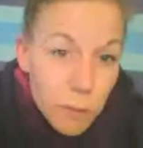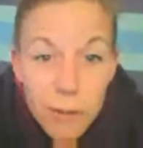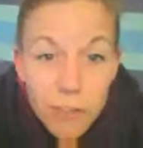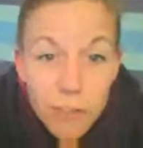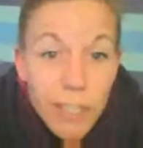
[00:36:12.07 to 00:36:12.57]

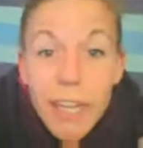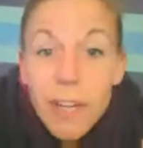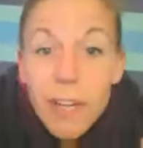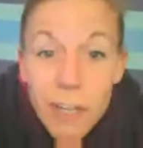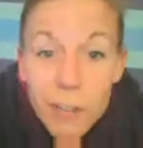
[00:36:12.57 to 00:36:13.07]
party. I
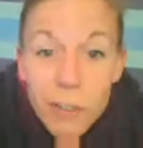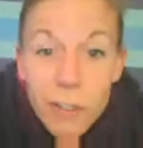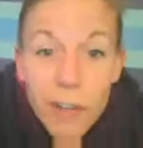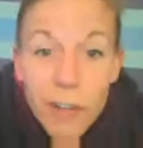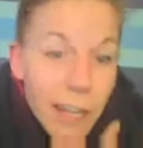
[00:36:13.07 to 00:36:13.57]
literally
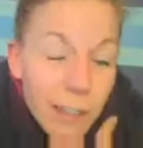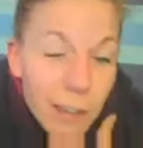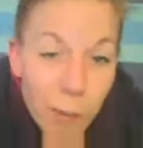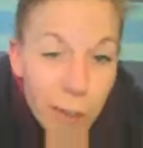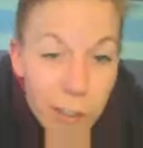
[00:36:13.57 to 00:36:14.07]
thought I was just
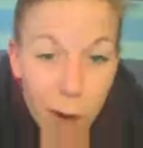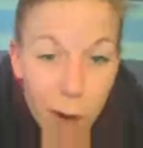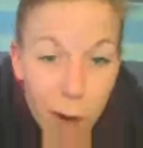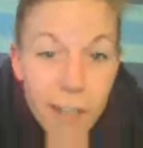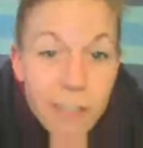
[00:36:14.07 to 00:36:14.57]
going to get a
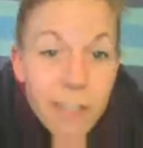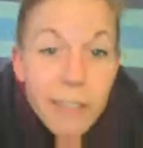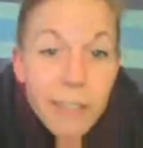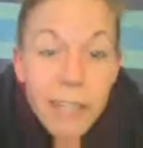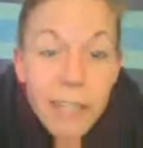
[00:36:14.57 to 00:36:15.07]
facial
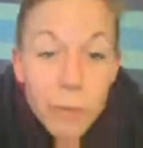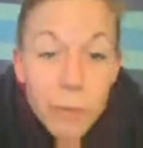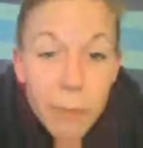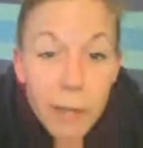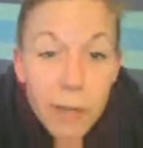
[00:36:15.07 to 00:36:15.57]
and learn about
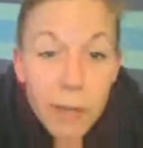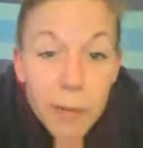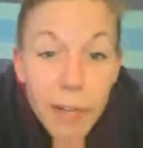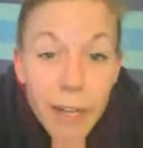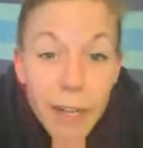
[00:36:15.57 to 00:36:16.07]
some products
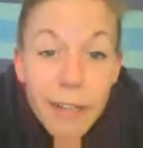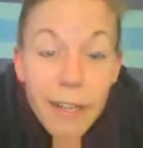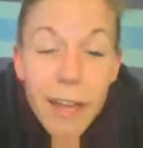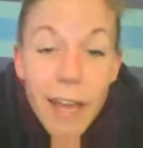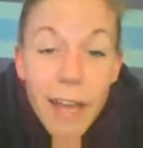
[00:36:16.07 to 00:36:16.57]
and catch
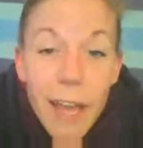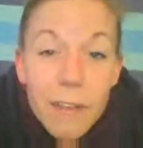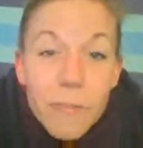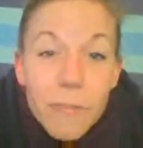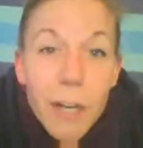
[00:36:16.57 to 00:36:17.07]
up with my friend
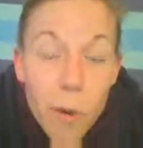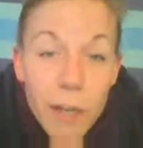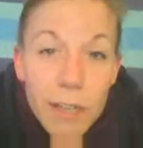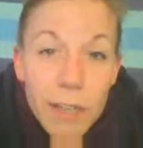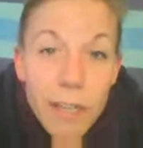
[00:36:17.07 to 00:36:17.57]
Maria,
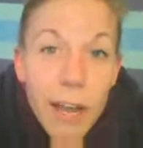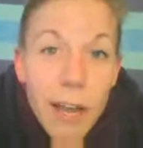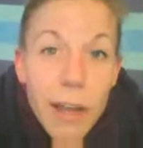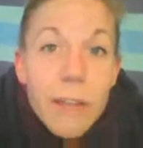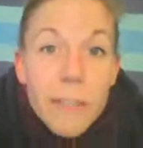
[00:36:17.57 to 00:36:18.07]

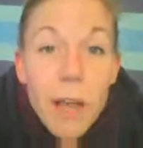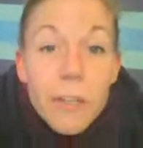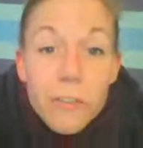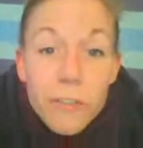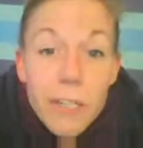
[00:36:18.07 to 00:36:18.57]
and
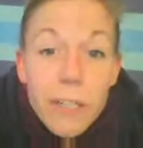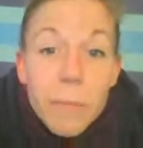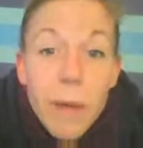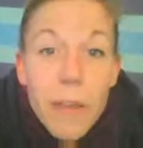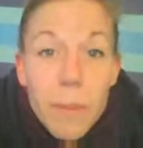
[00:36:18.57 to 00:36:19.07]
myself becoming
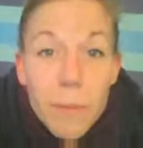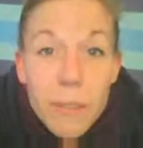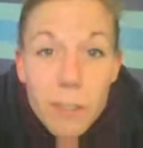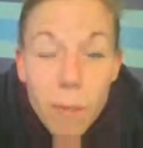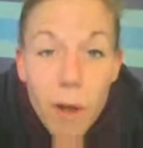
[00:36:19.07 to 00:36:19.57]
intrigued
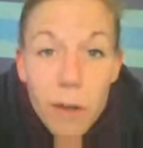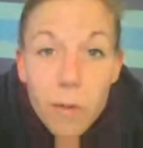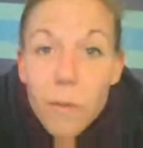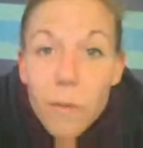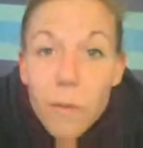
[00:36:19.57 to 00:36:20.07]
by the business
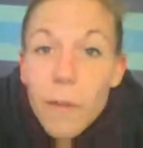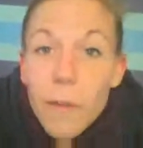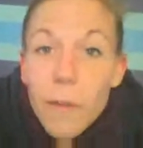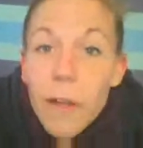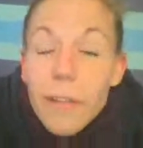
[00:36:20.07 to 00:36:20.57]
model.
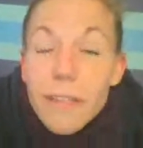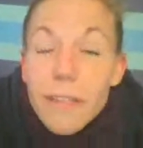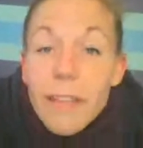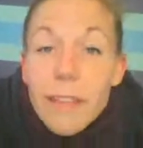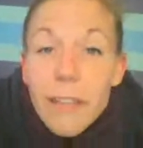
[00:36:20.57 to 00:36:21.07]
And the
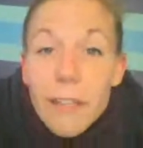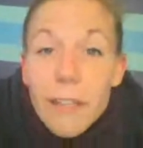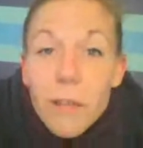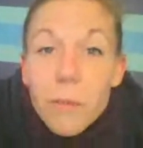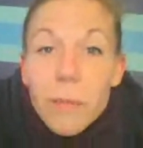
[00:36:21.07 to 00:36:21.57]
thing
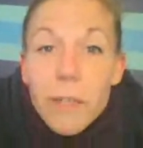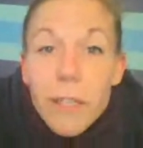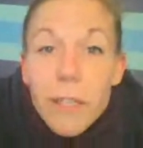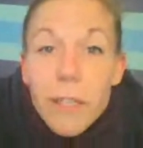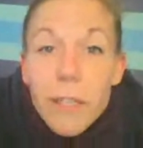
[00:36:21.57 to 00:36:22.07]
that
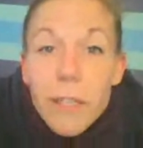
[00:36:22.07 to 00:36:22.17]
really